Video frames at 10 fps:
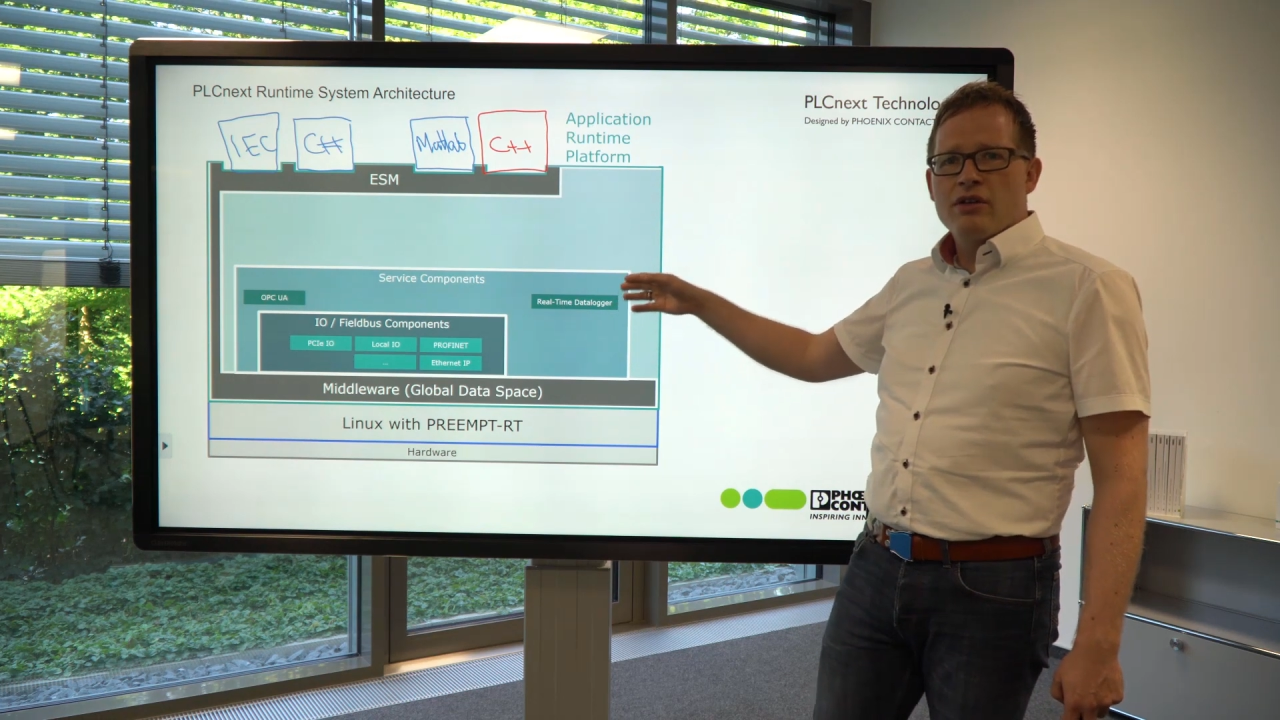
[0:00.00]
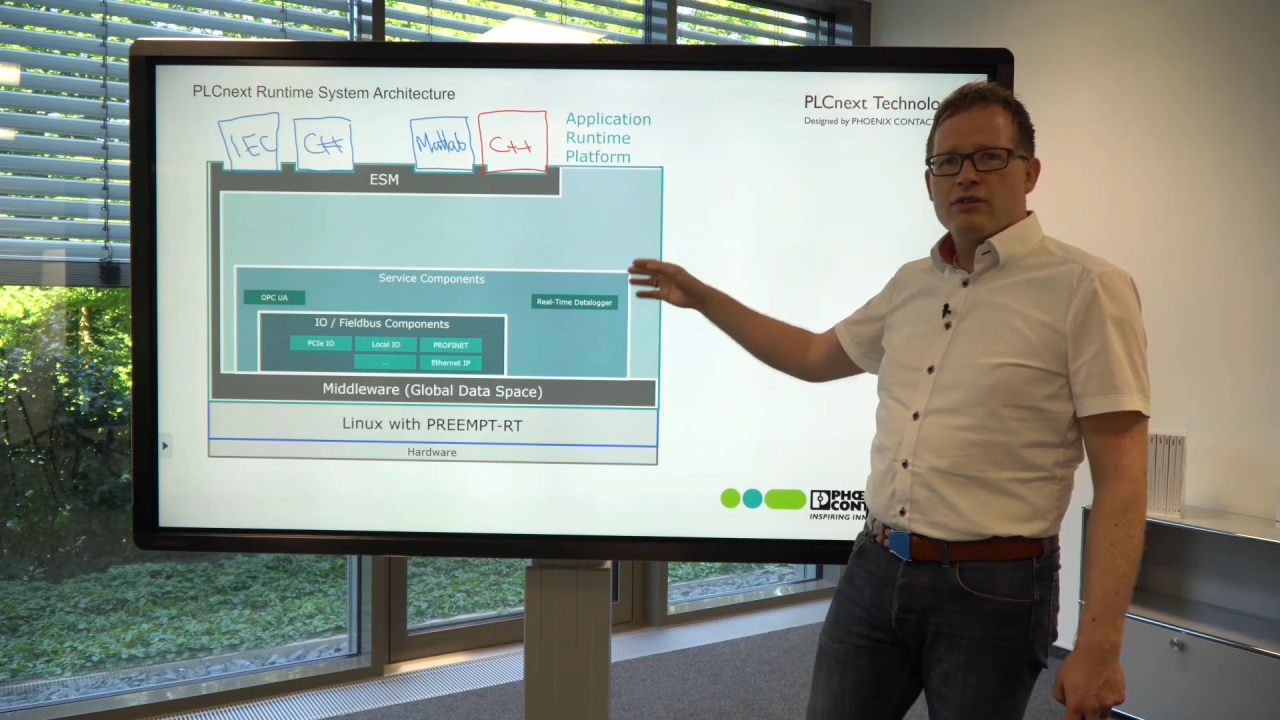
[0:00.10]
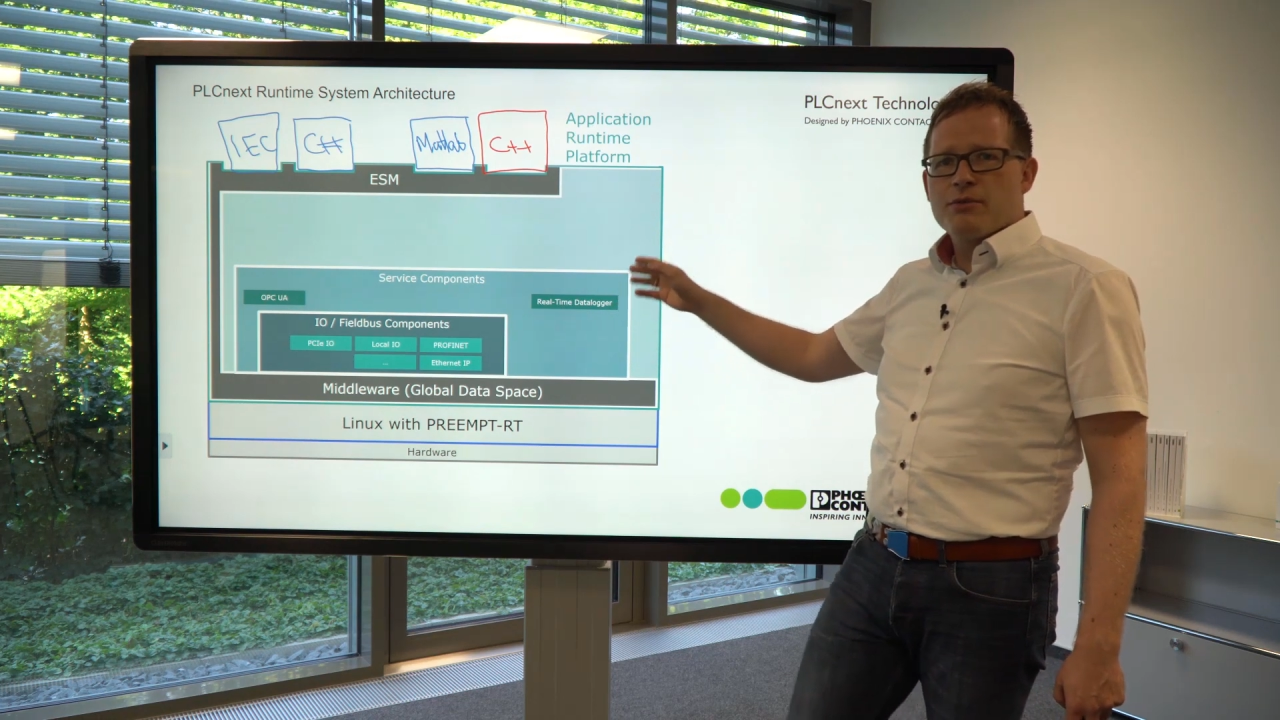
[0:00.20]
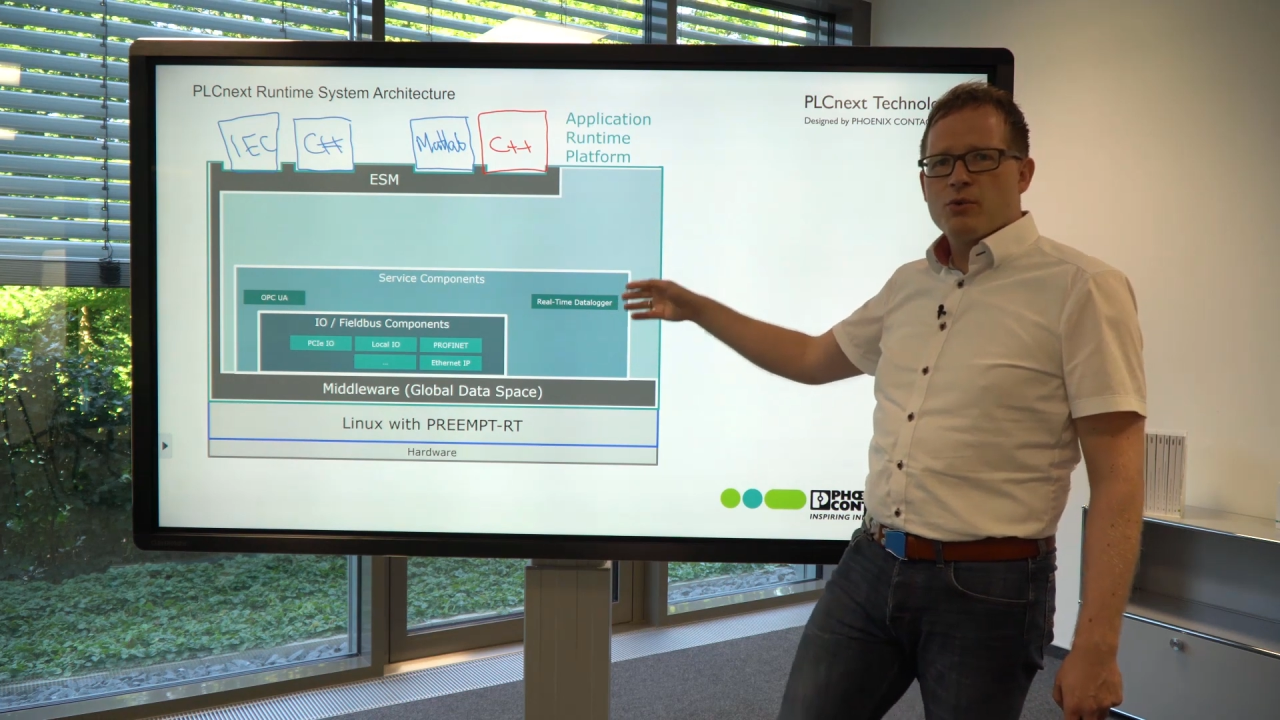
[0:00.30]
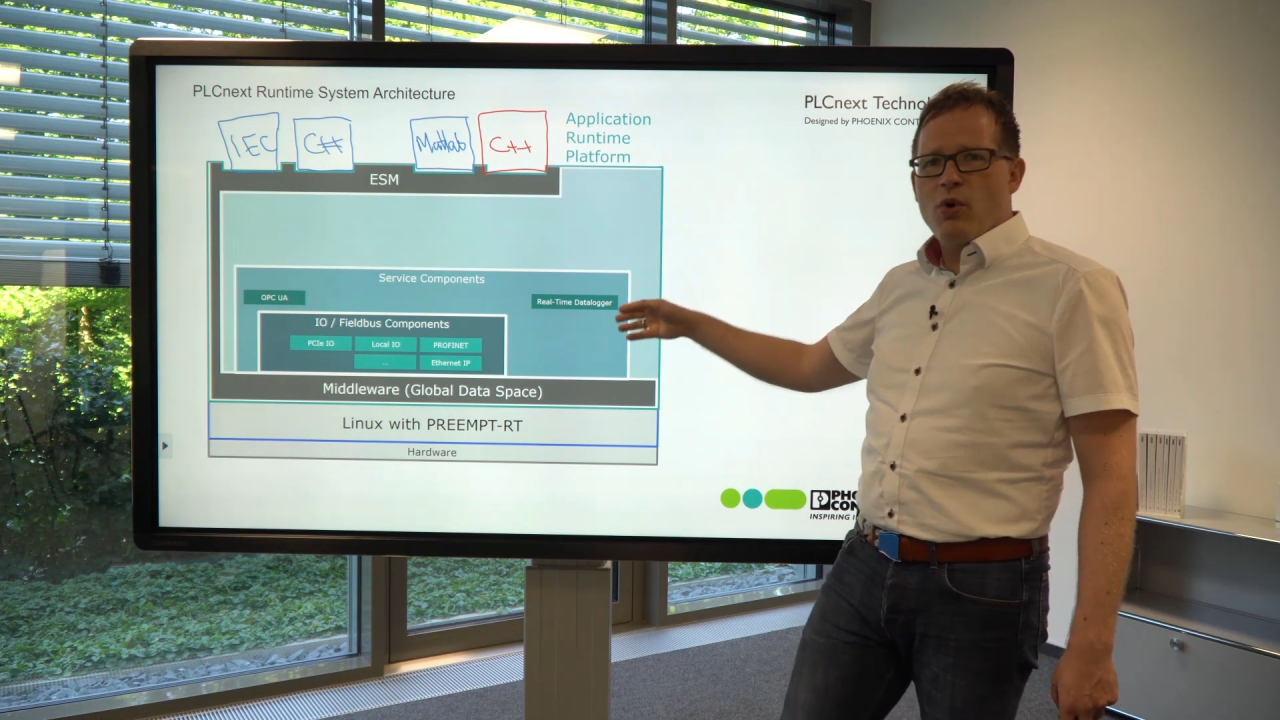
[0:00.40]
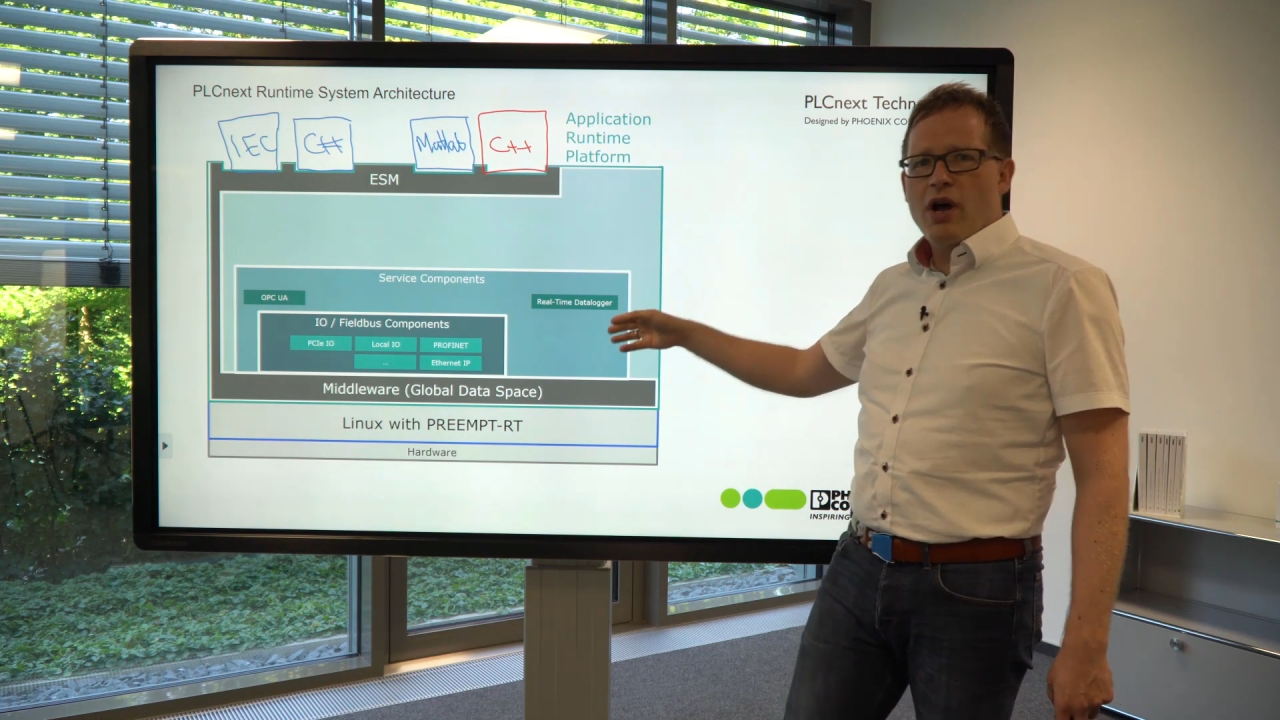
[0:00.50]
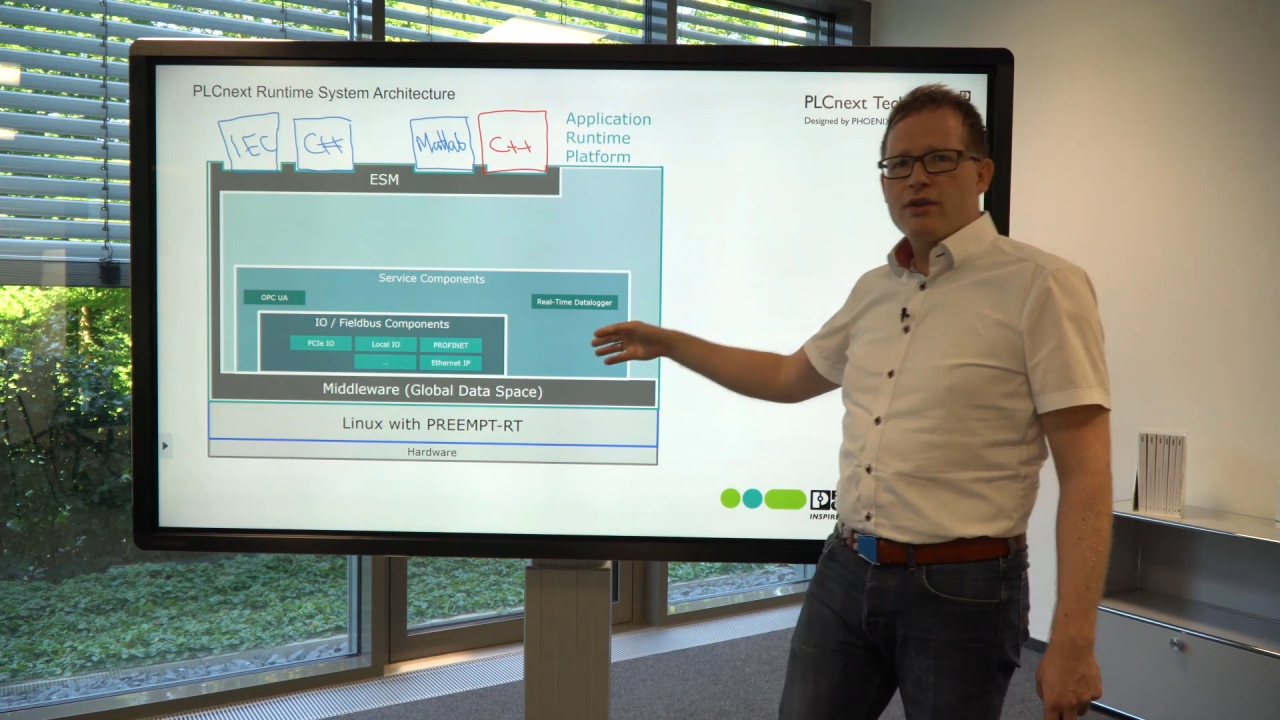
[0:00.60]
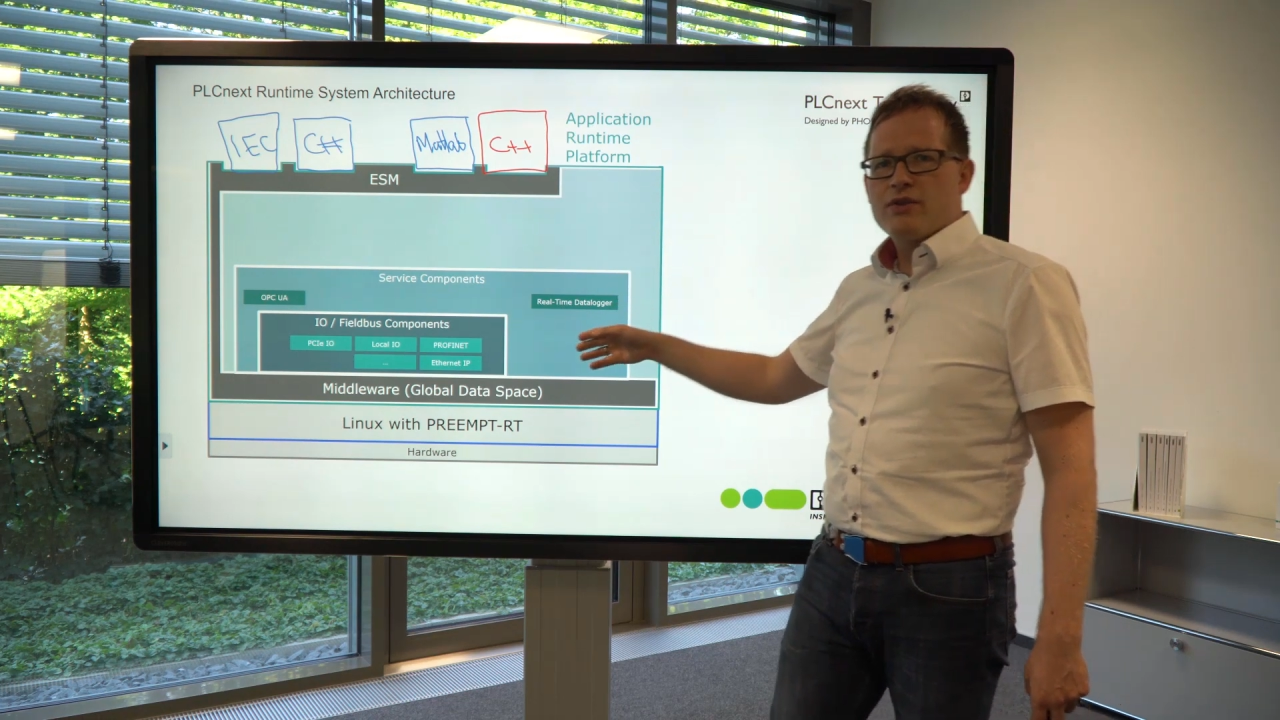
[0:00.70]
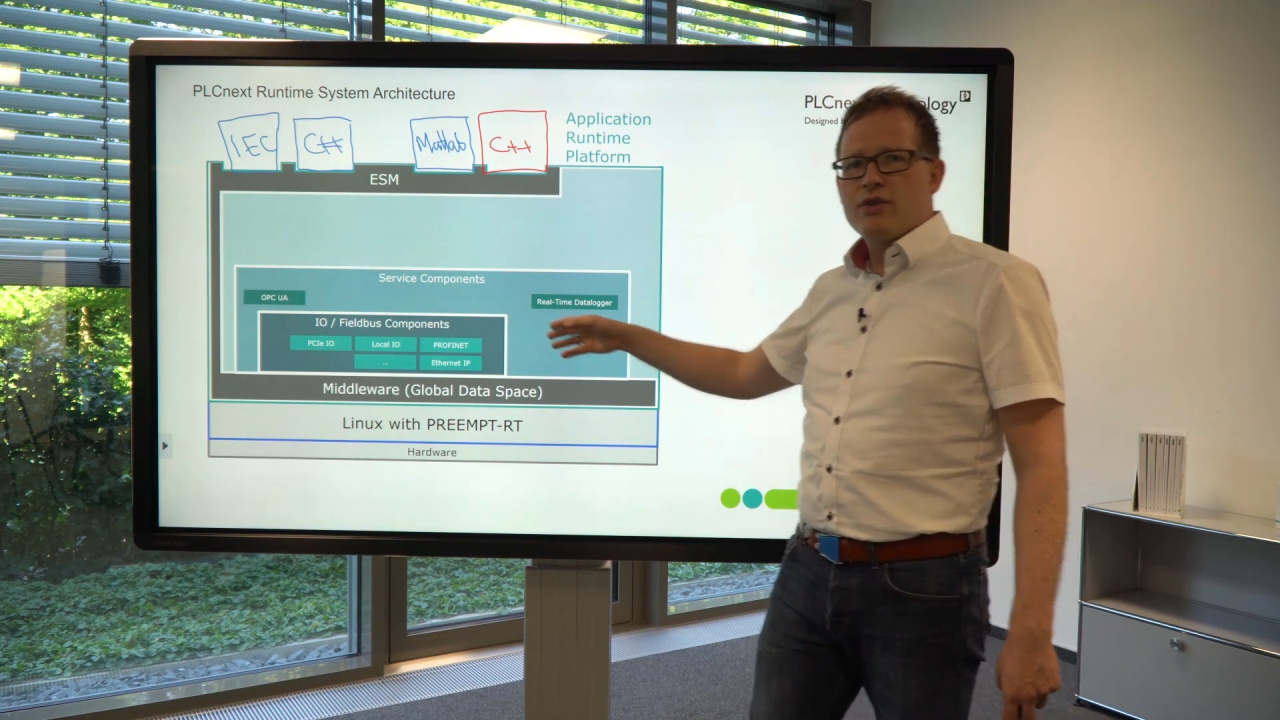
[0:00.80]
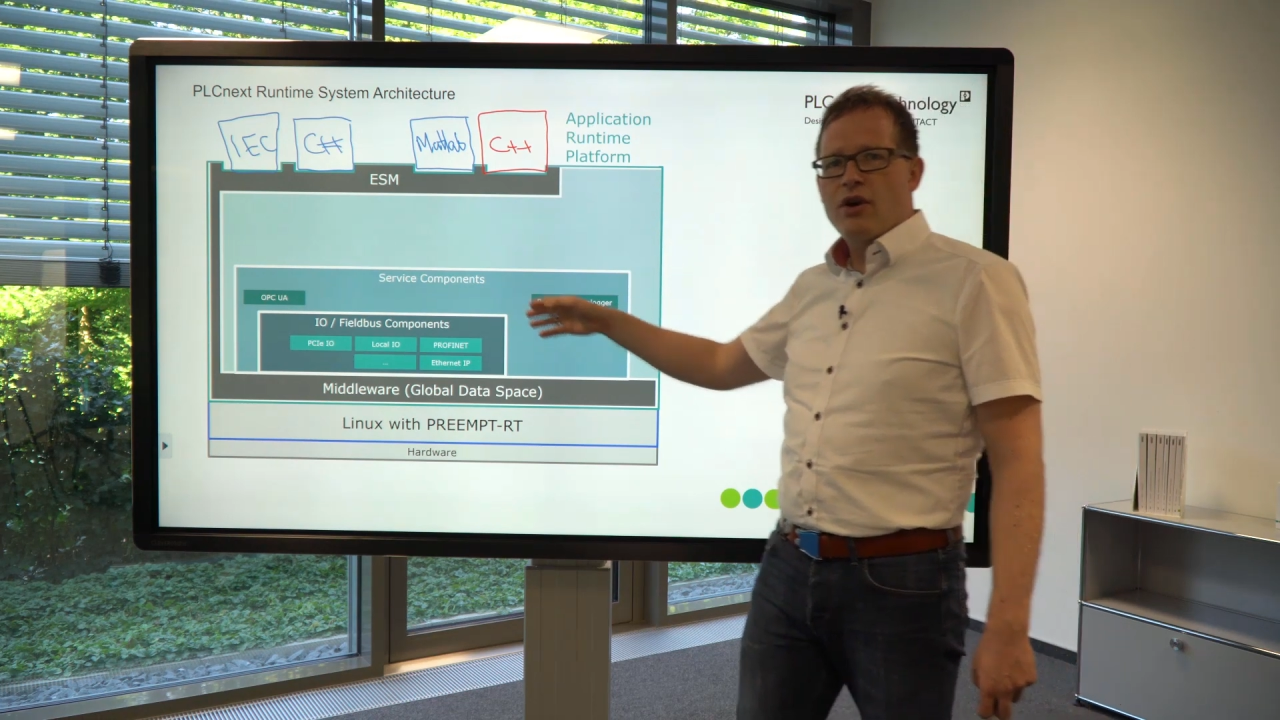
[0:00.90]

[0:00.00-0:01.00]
subscribes